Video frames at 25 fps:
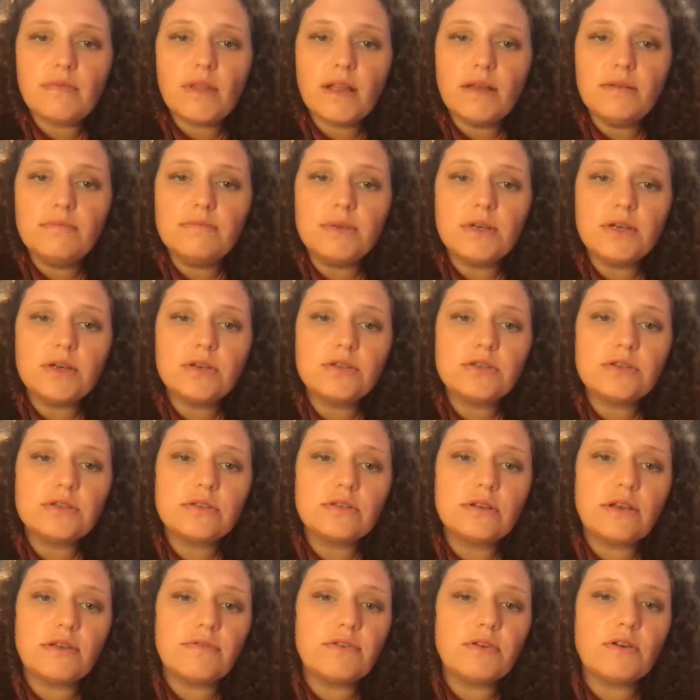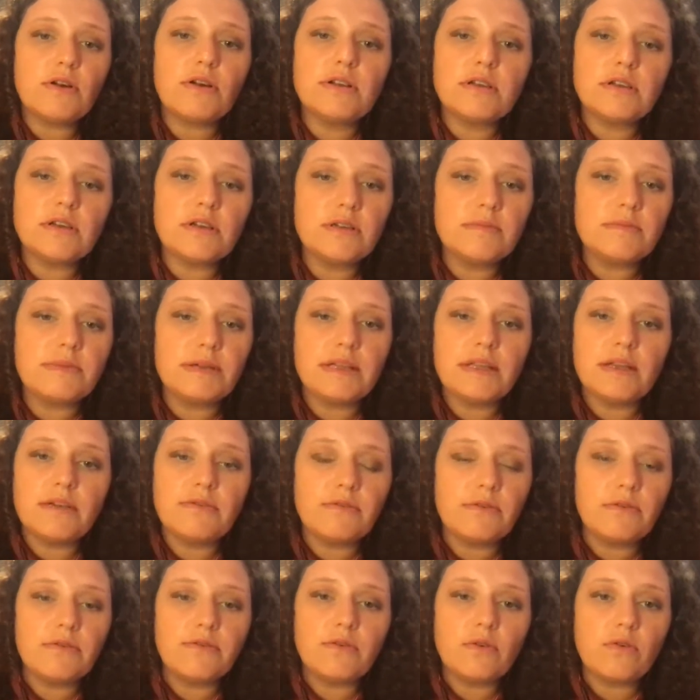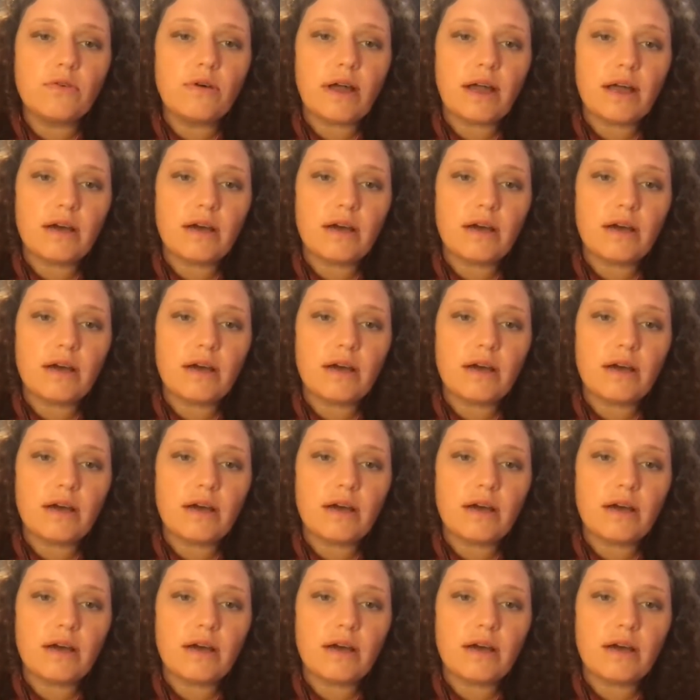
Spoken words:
because if you're only going to be there for 4